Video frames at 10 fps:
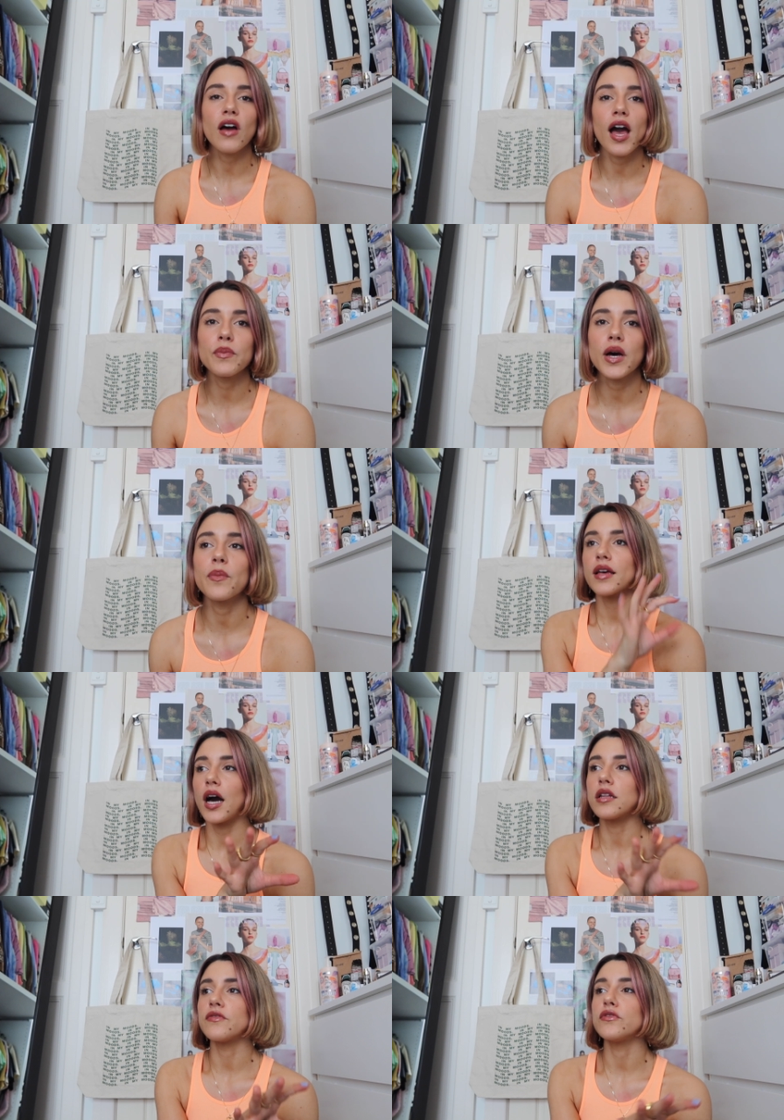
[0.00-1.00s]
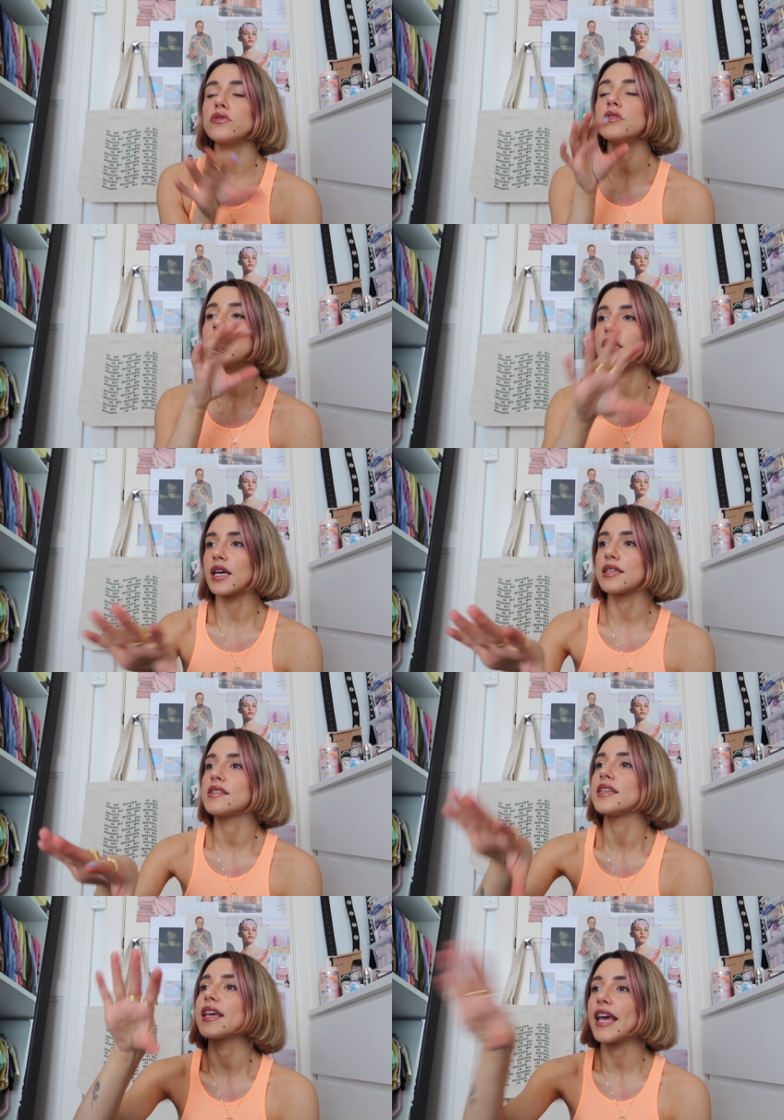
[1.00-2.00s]
type up colourful
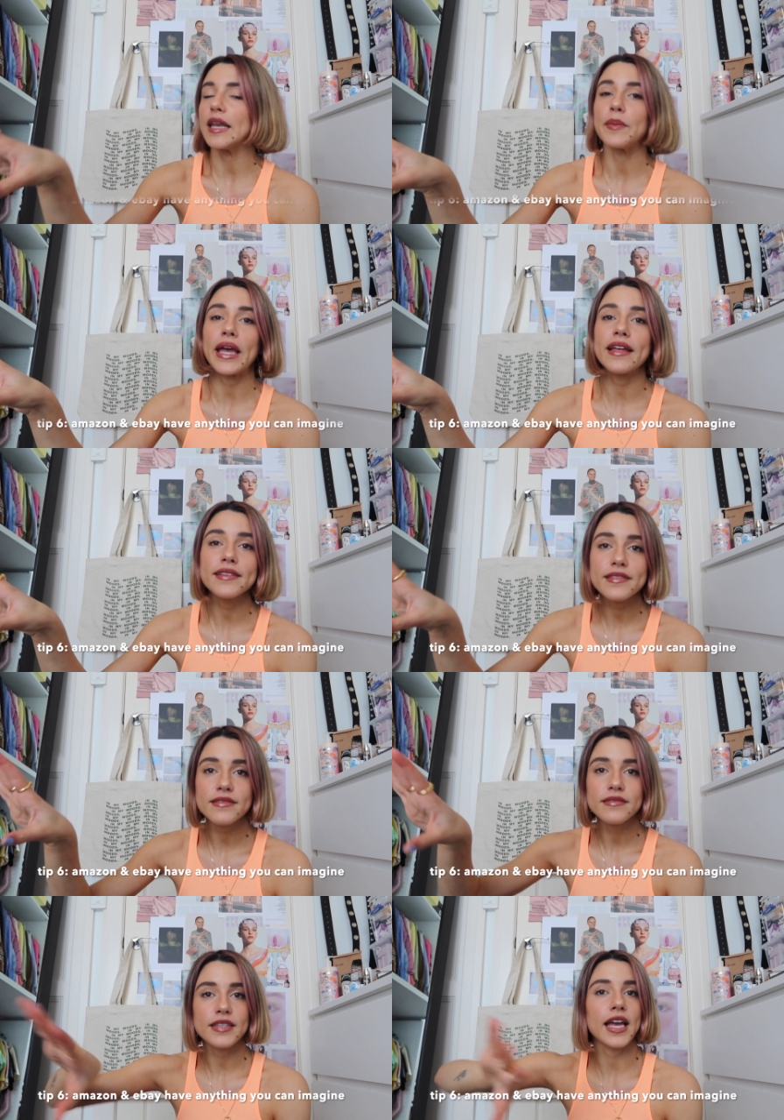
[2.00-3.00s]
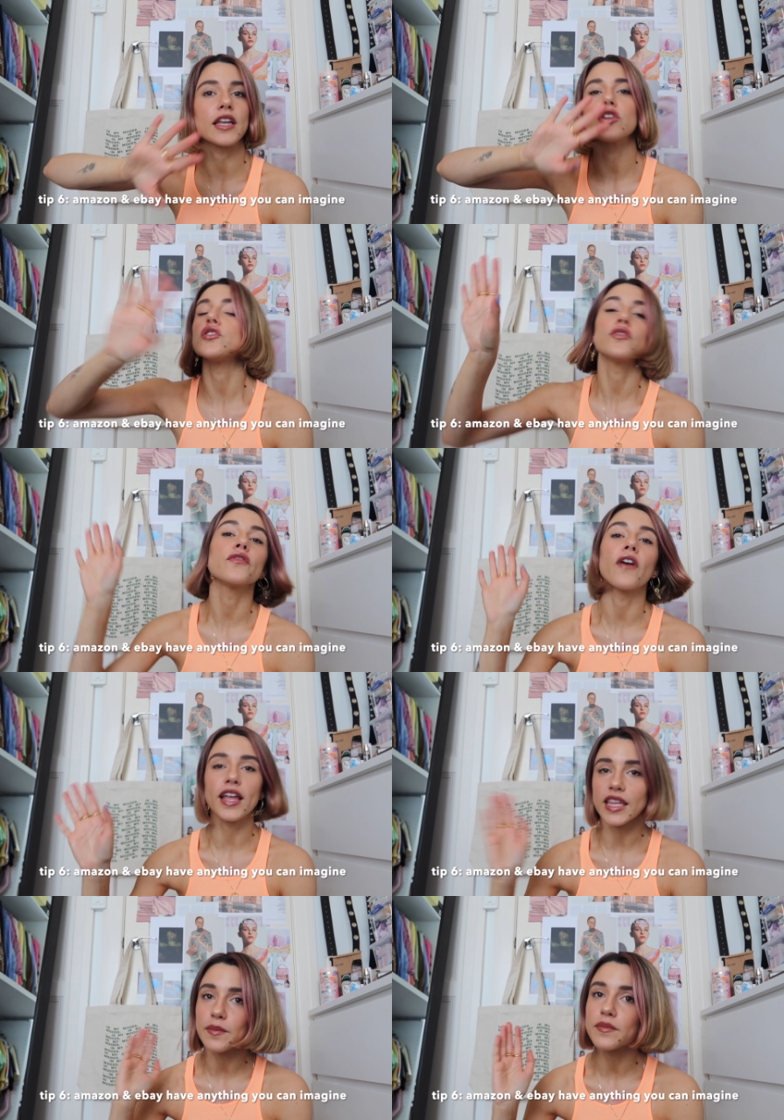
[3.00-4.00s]
elastic headbands and you'll
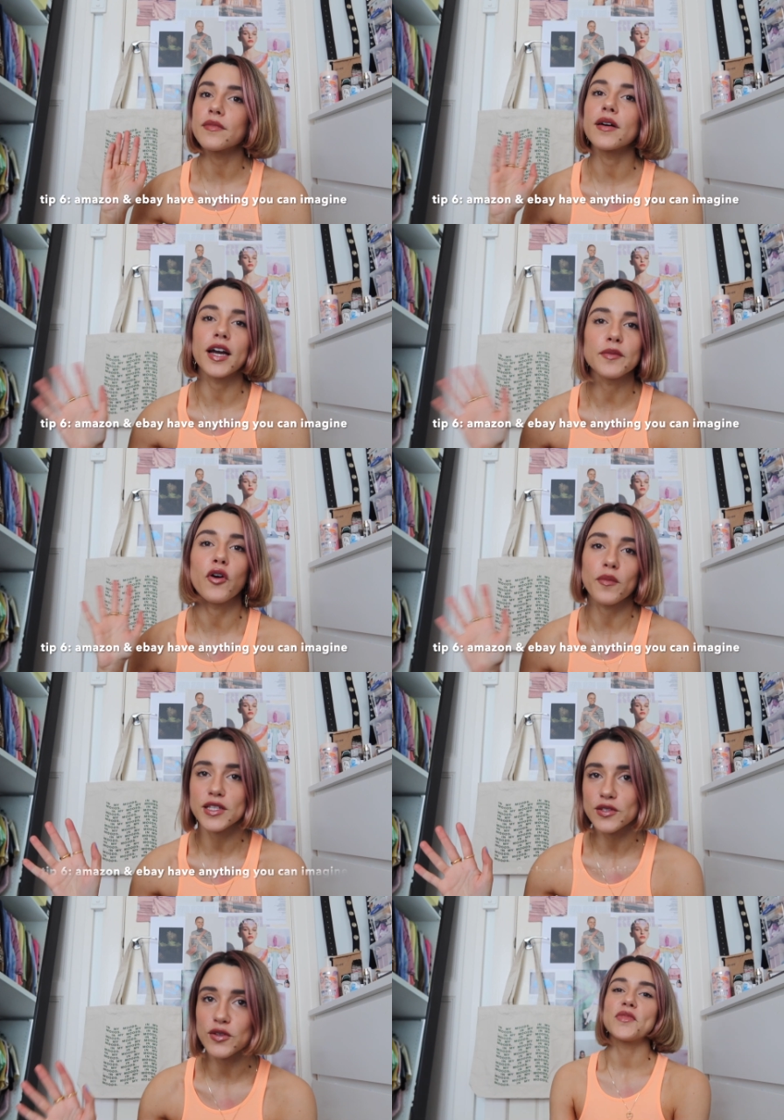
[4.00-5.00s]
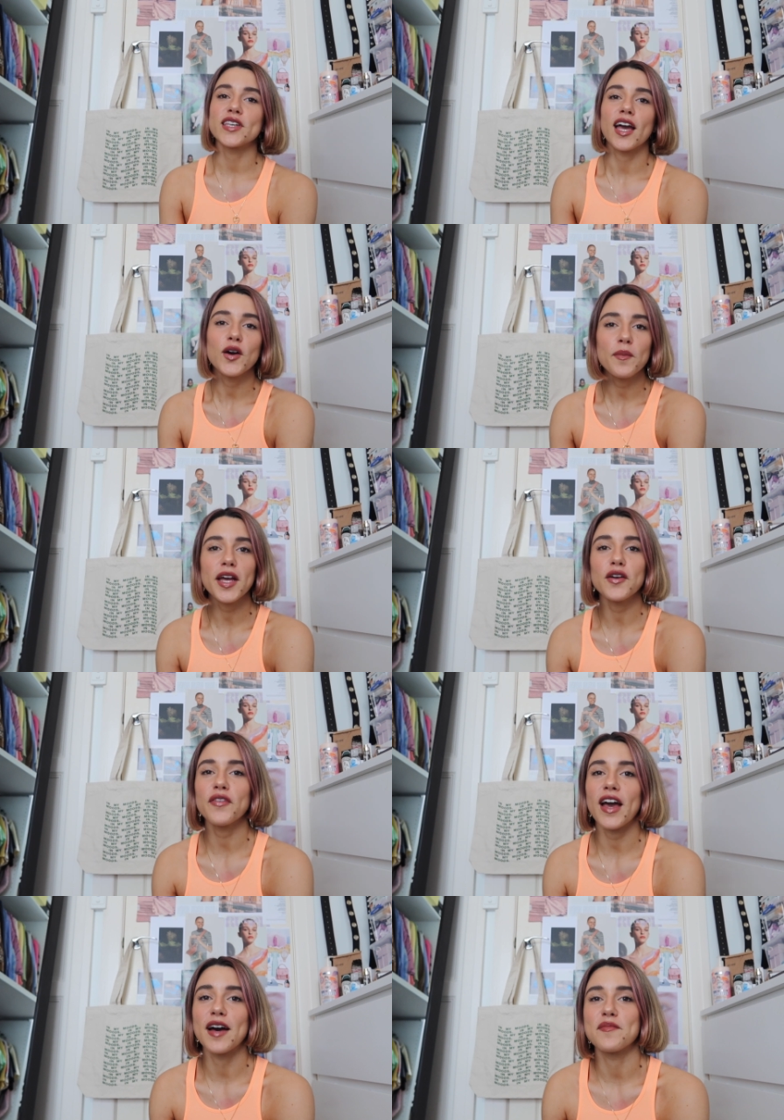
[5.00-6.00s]
find them, I promise you. So yeah, I got mine
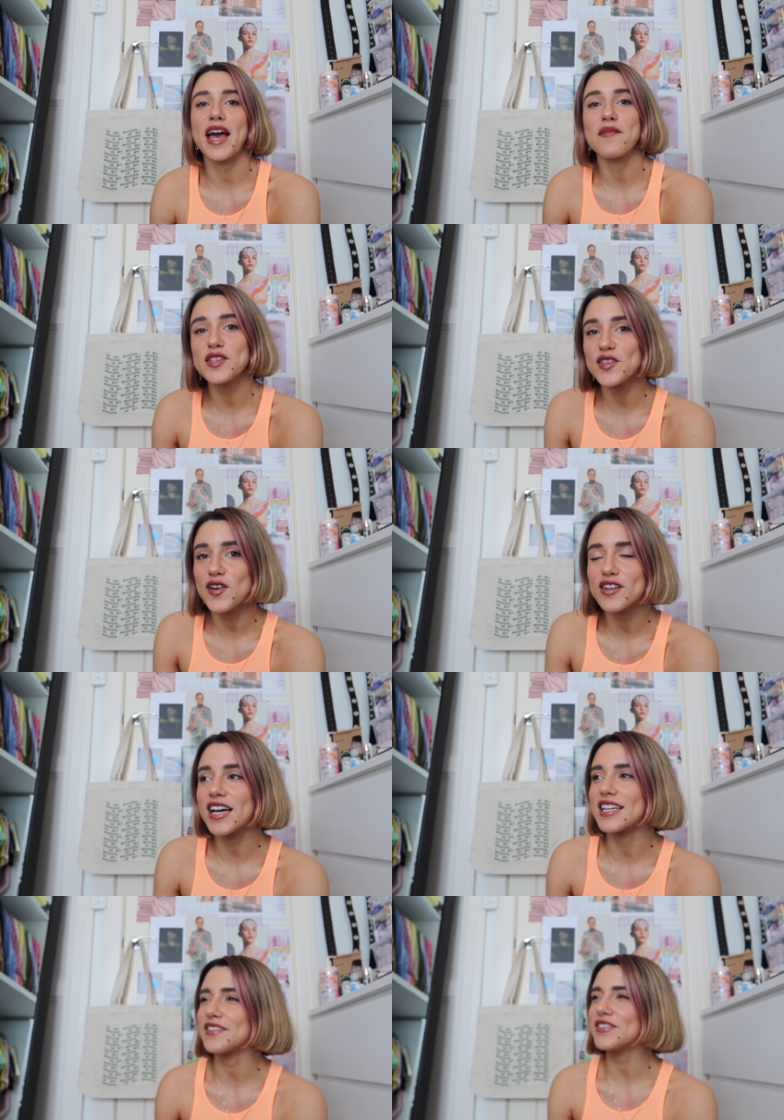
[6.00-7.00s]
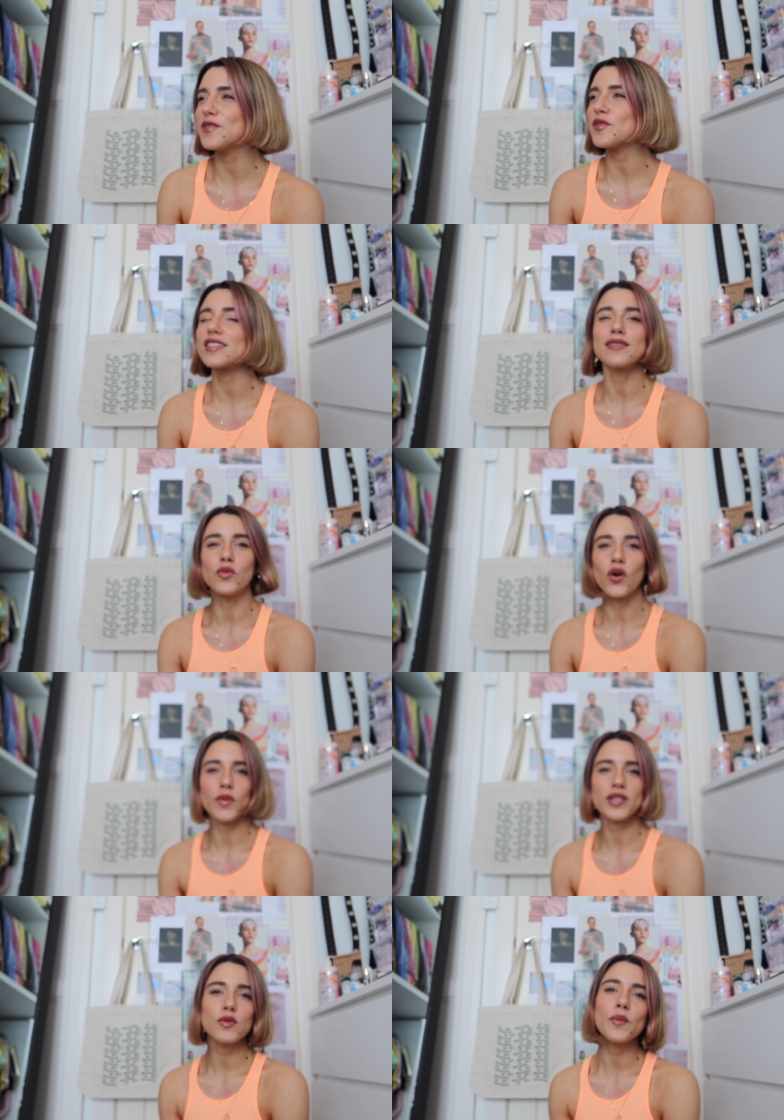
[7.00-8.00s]
off Amazon. I definitely want some more. I
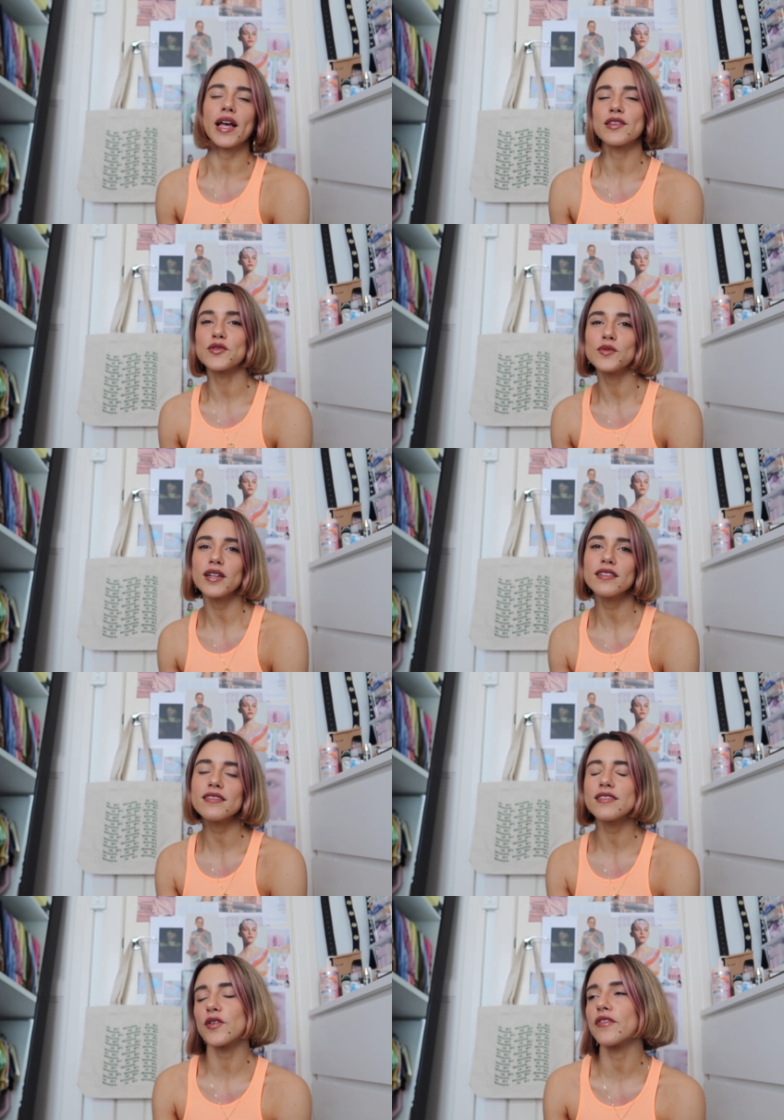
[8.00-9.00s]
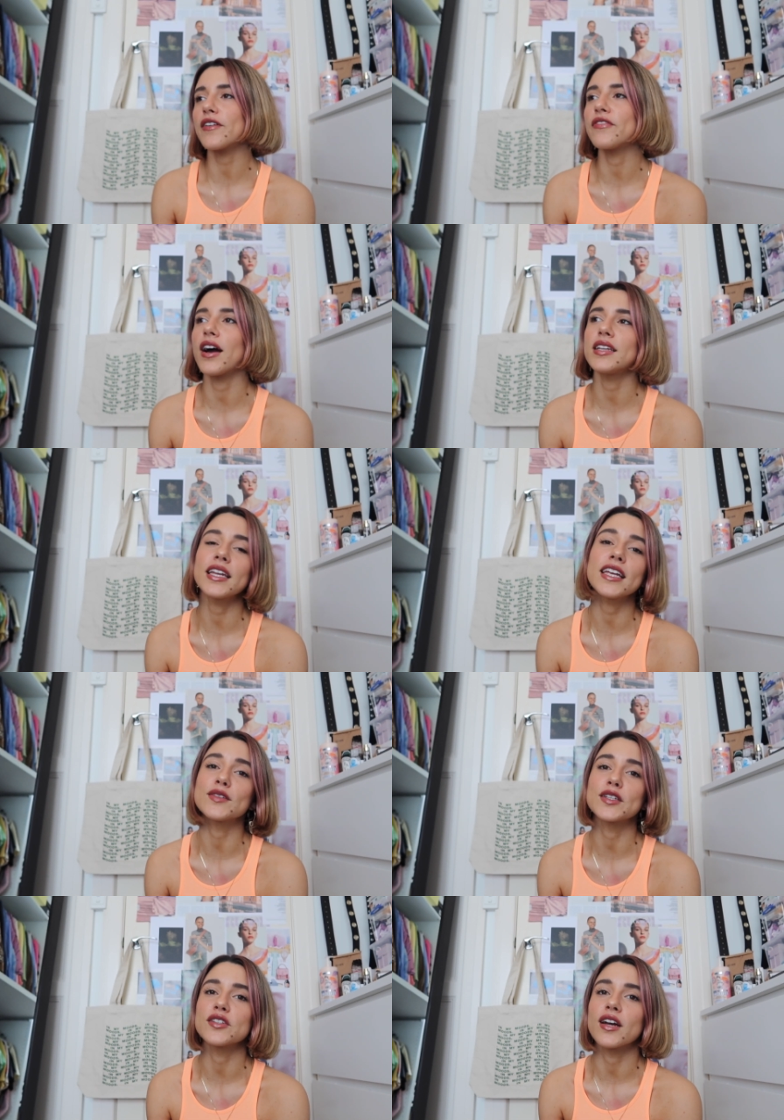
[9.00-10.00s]
want some more pastel ones, so if I find any I'll
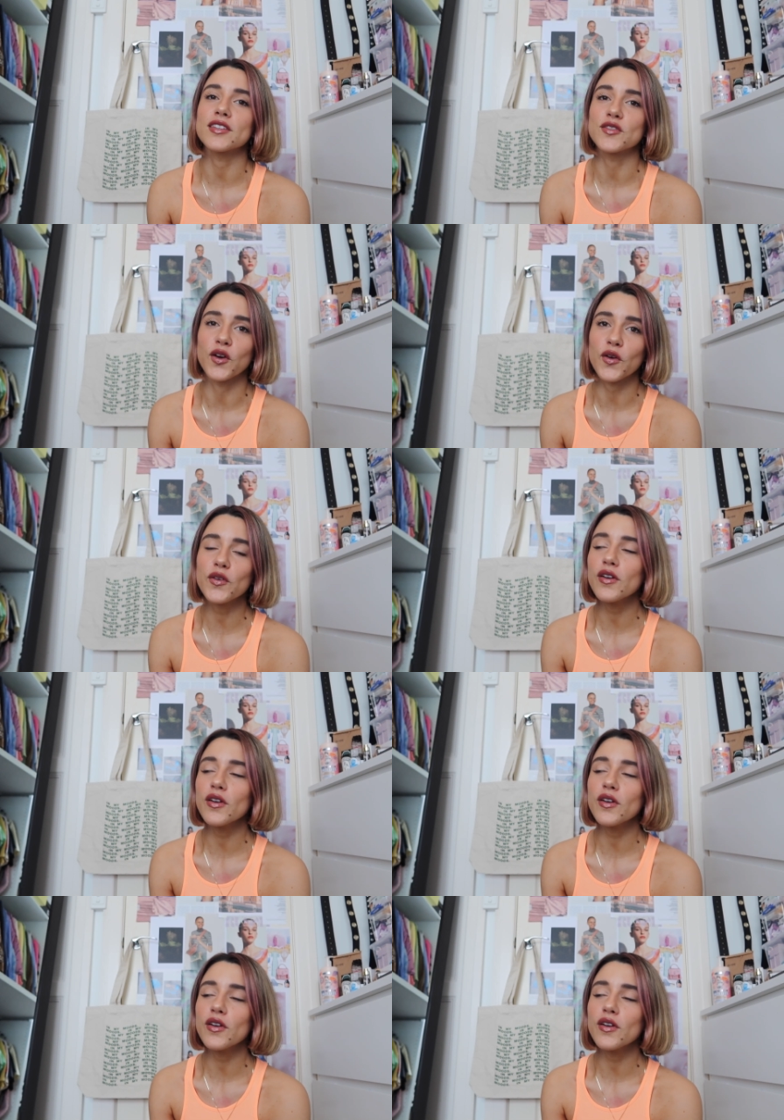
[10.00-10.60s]
let you guys know.